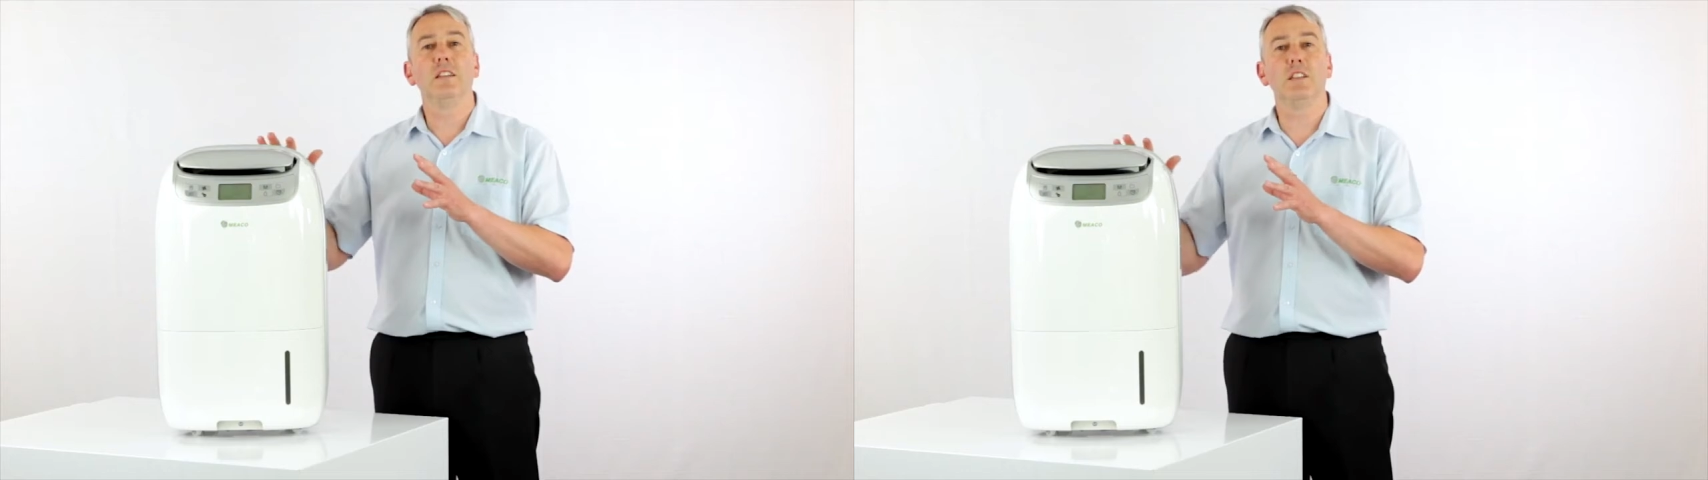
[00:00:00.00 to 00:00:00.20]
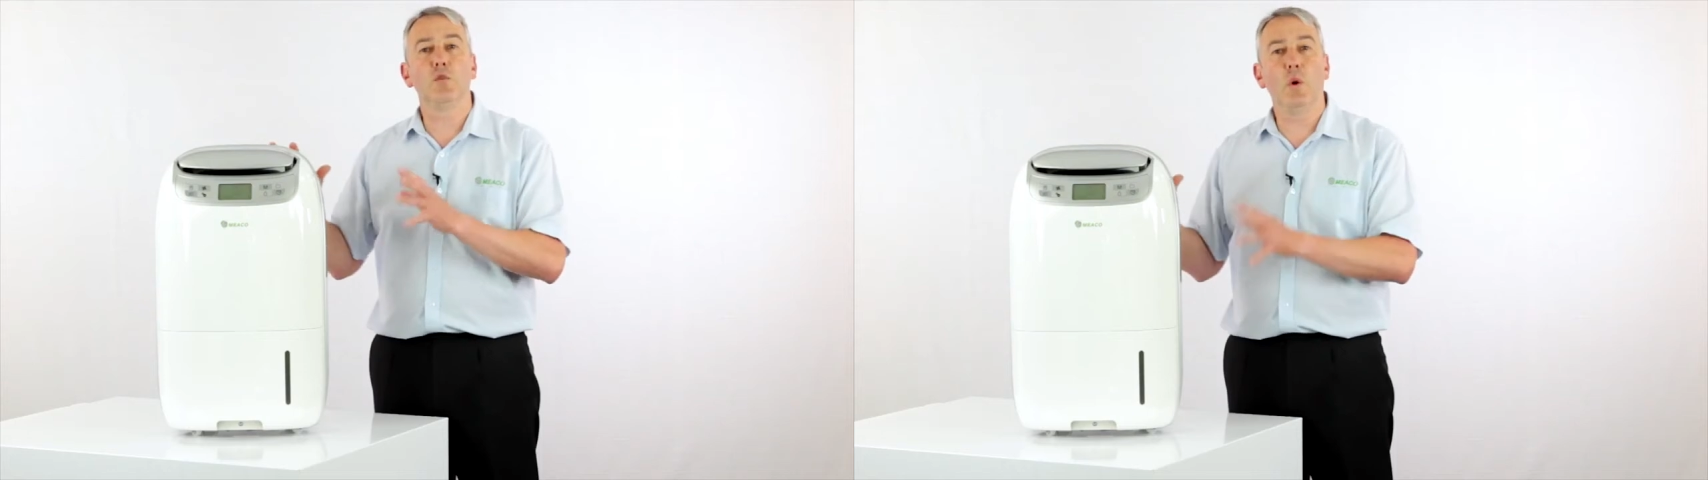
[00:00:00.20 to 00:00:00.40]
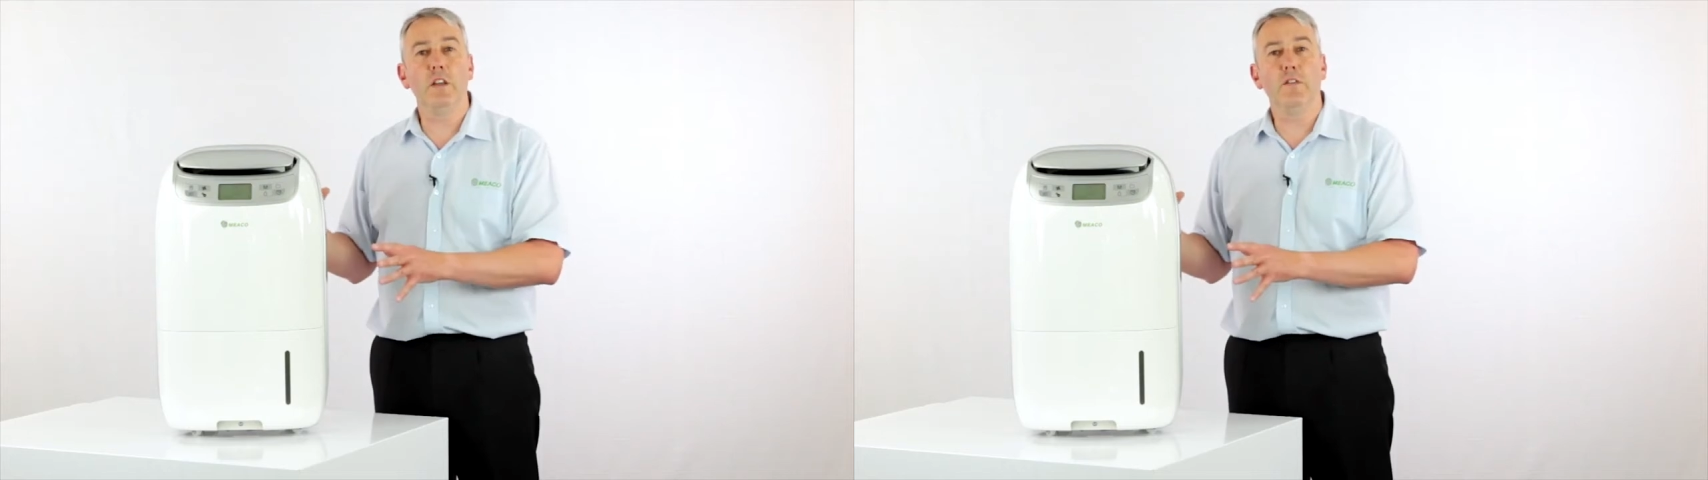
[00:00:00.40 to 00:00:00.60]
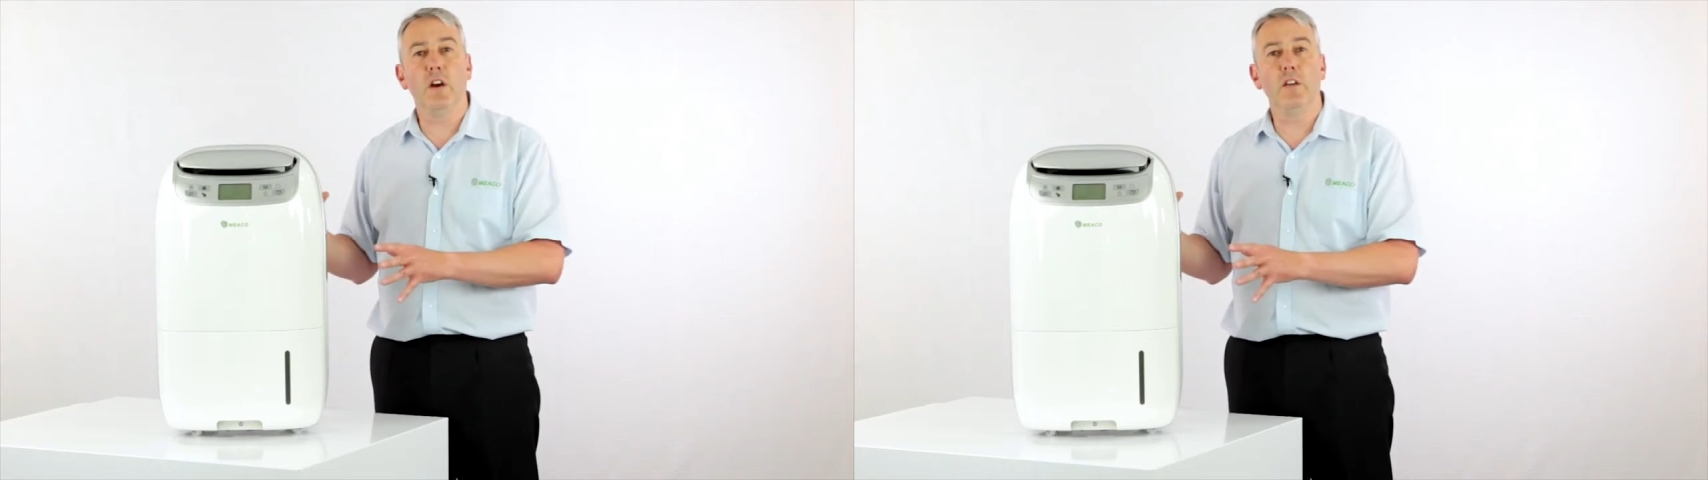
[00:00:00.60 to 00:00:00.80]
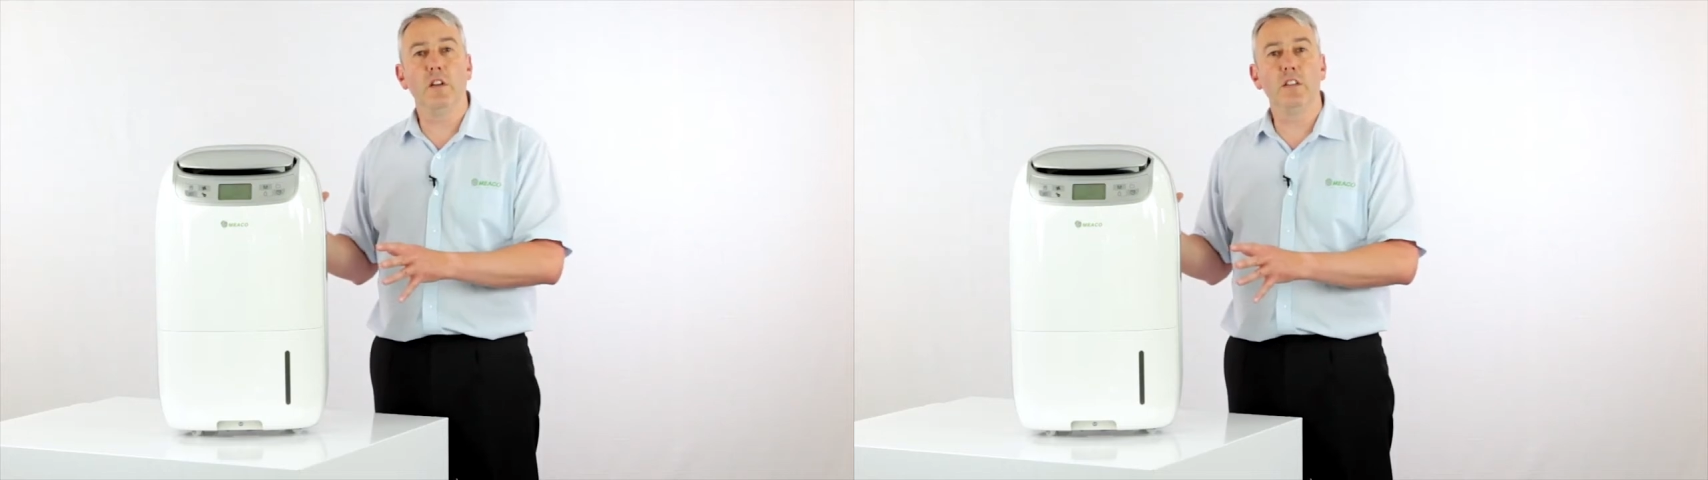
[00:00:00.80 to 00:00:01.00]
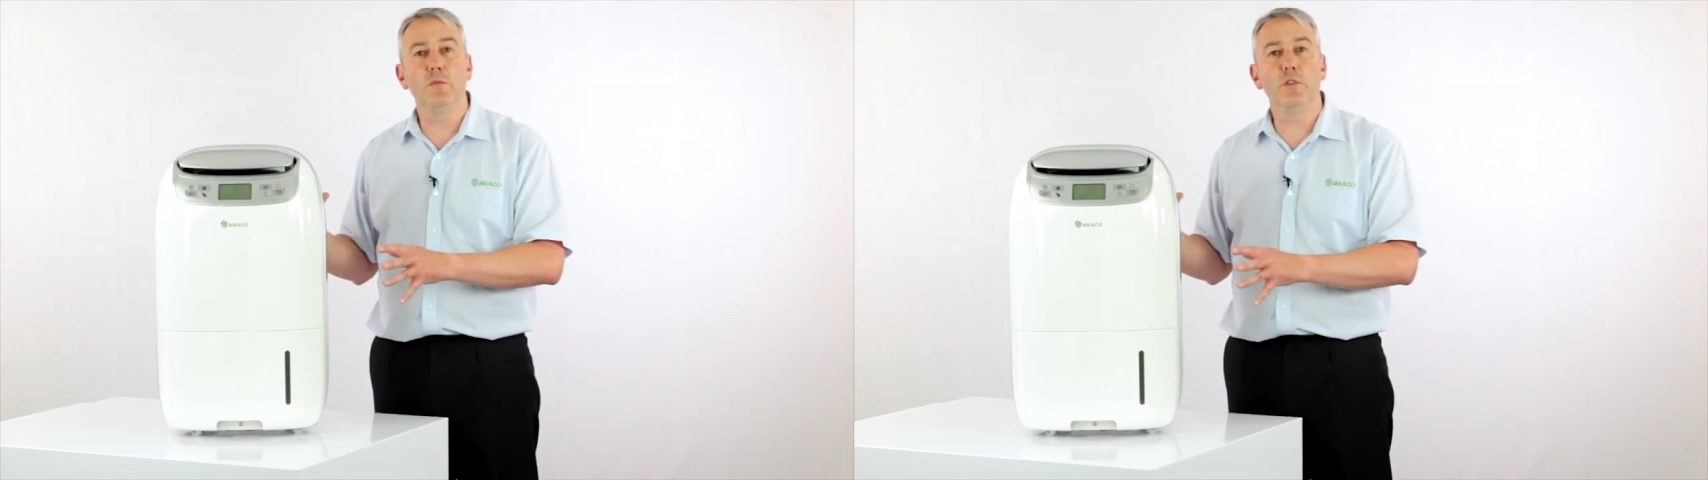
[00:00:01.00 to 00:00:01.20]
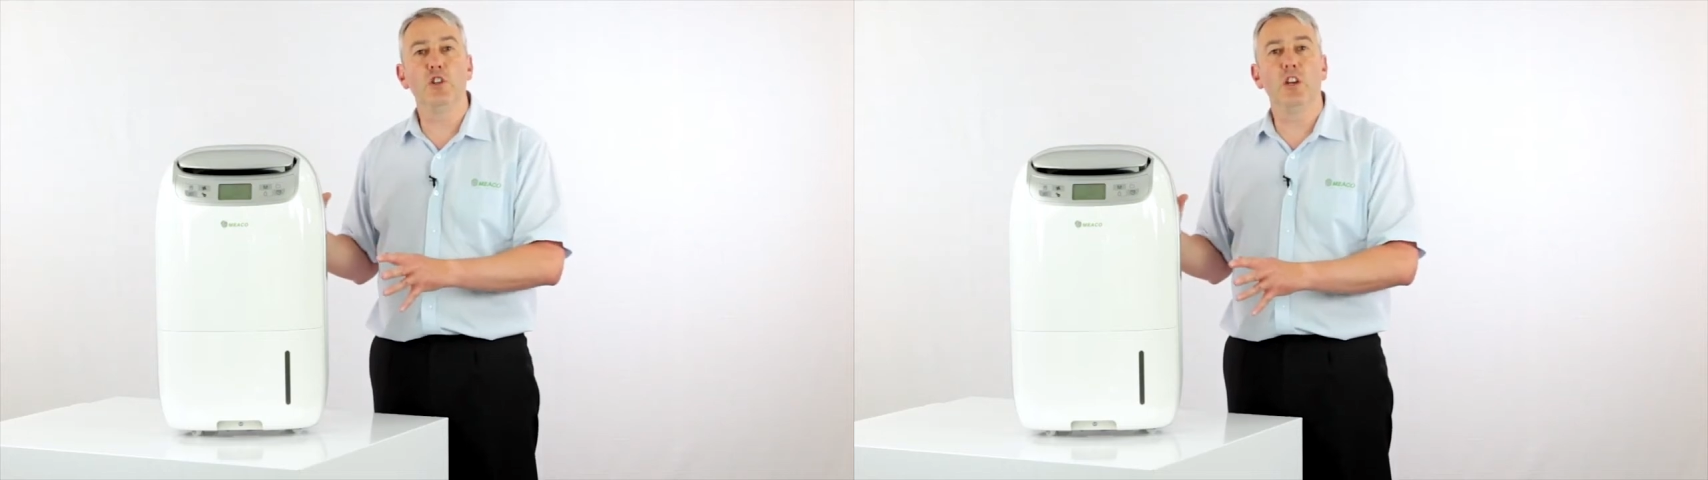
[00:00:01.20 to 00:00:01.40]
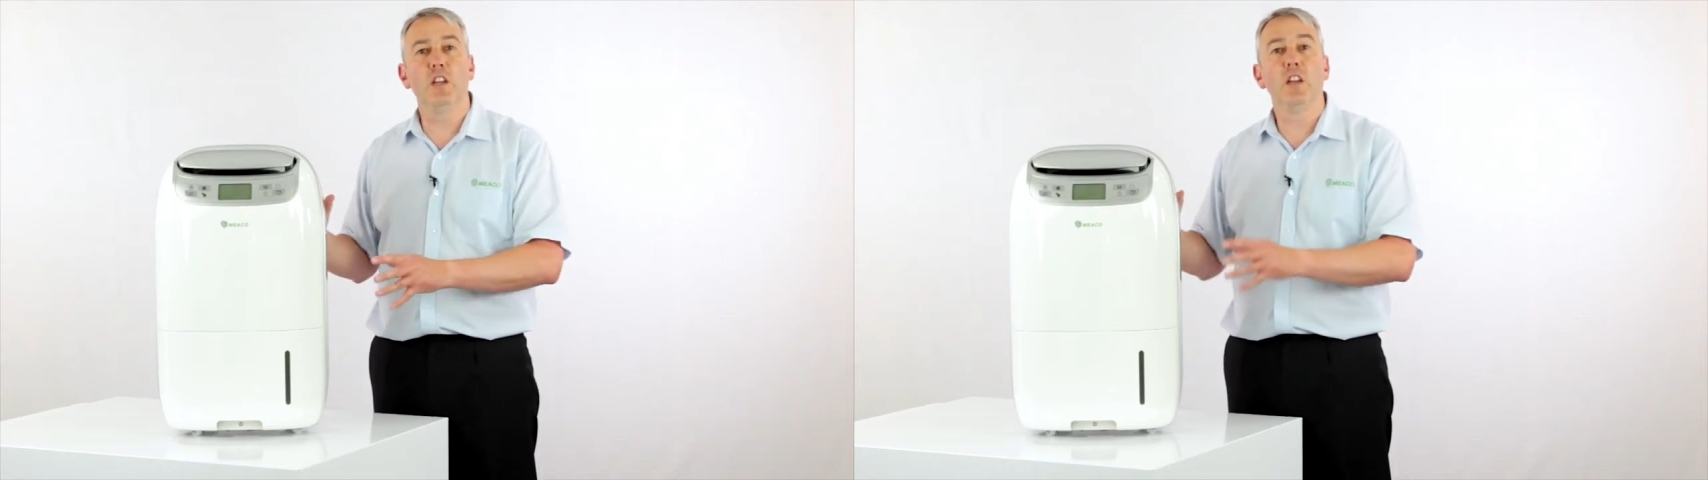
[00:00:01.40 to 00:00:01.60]
It's a 25 litre
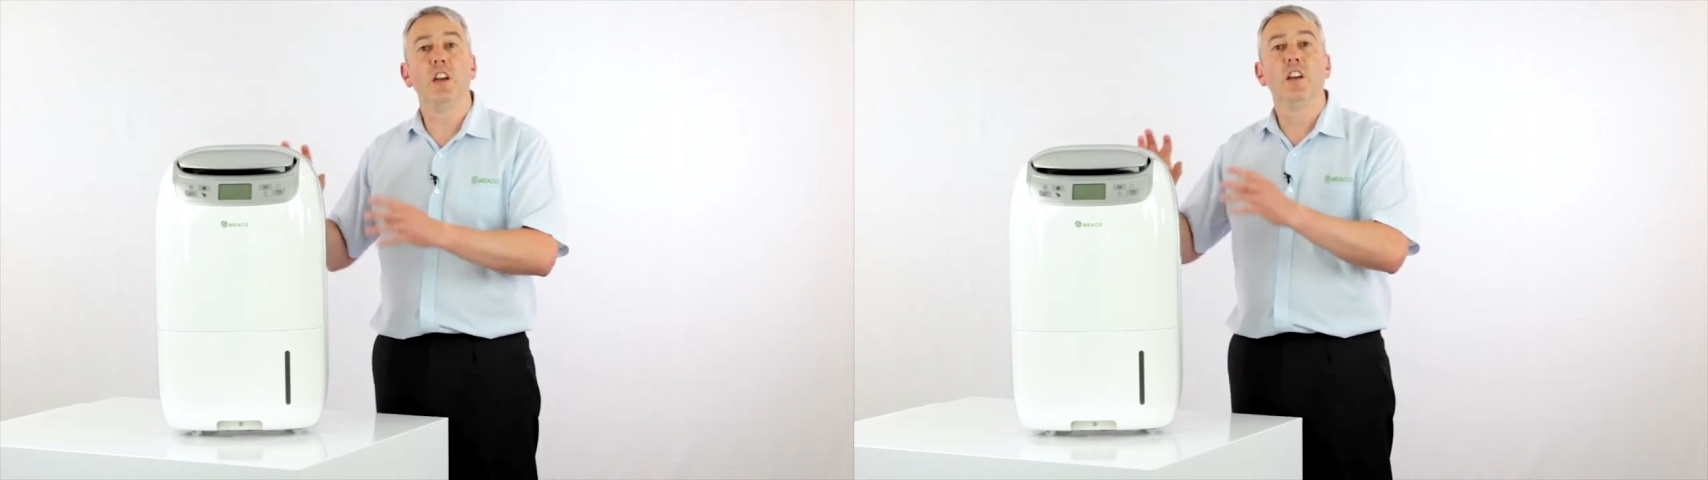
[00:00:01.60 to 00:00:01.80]
machine